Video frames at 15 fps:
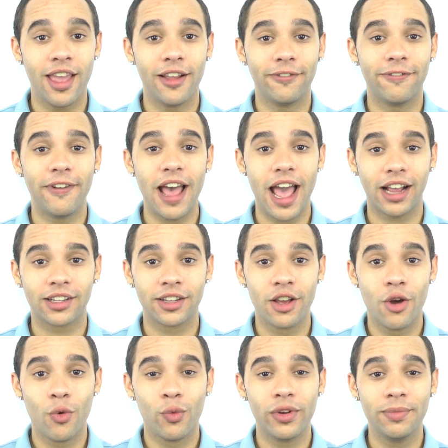In fact,
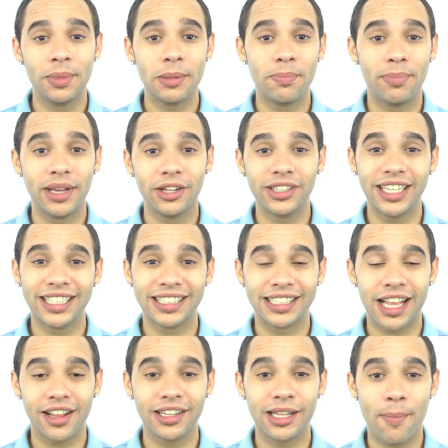we've been building and
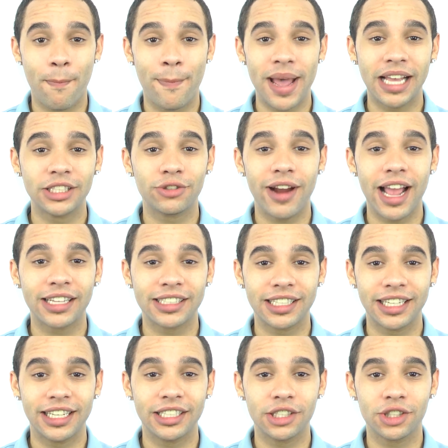selling the best racks in
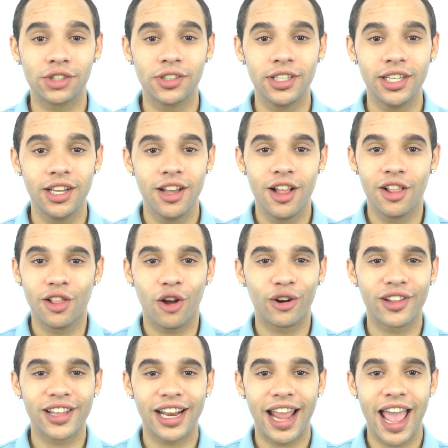the industry
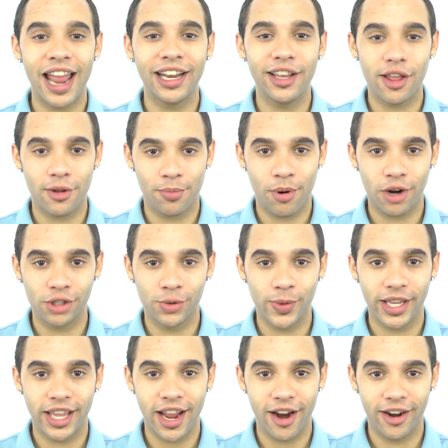longer than any other parts
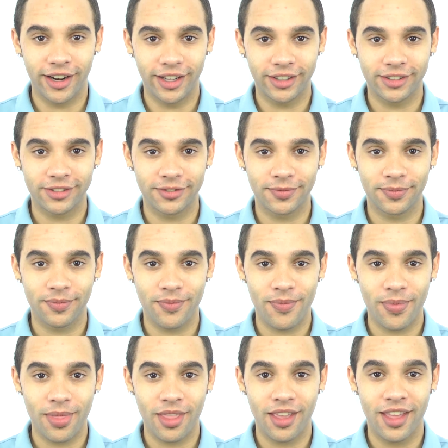we carry.
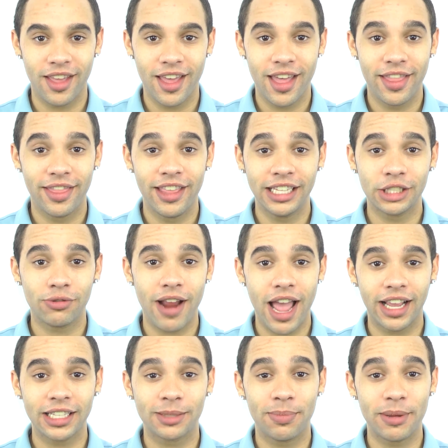This rack
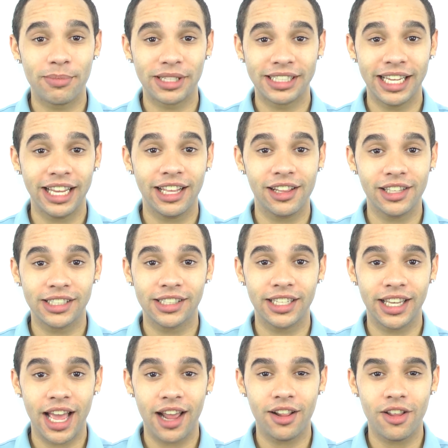has been meticulously
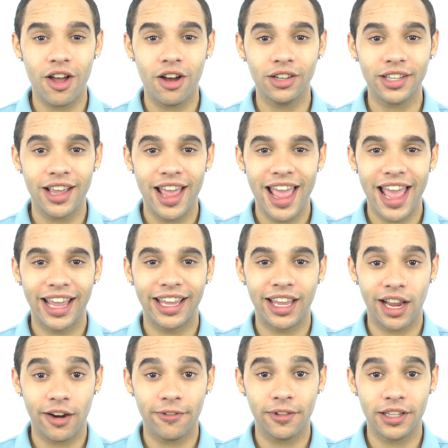cataloged and
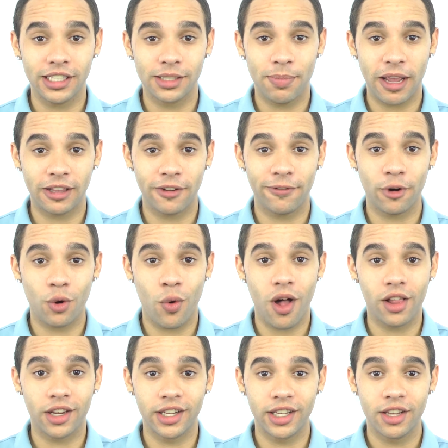carefully inspected for
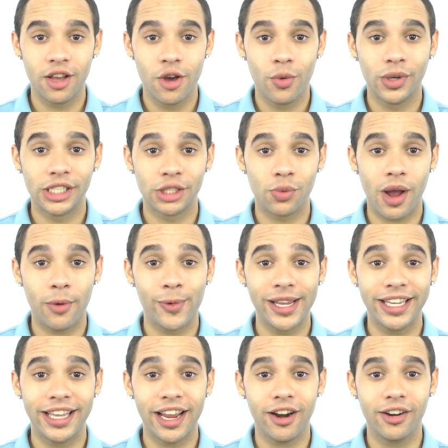quality, which is why we
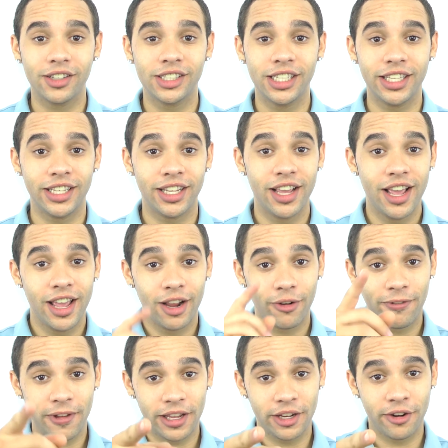guarantee it'll
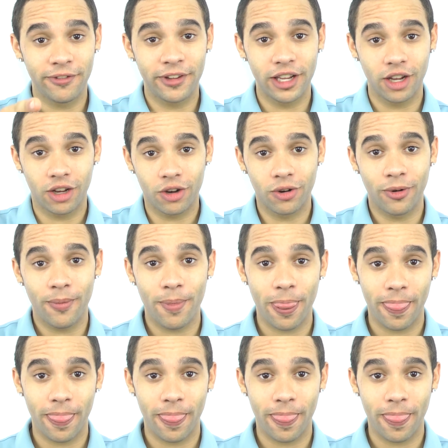fit your vehicle.